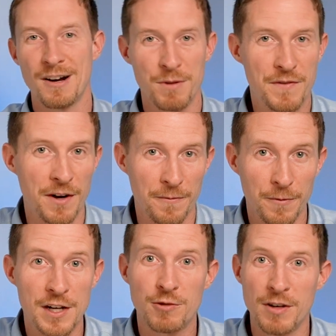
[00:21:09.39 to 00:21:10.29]
We've got a
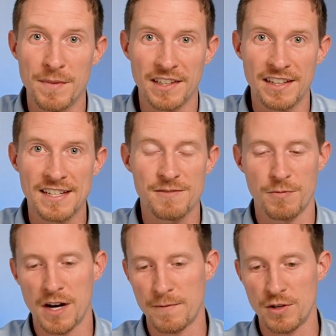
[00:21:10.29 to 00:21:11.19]
free equipment list
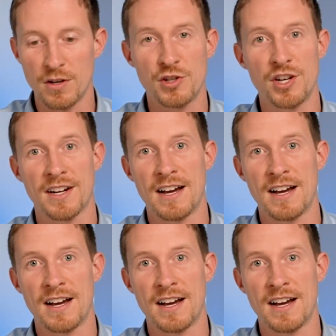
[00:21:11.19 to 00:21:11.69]
whenever you go check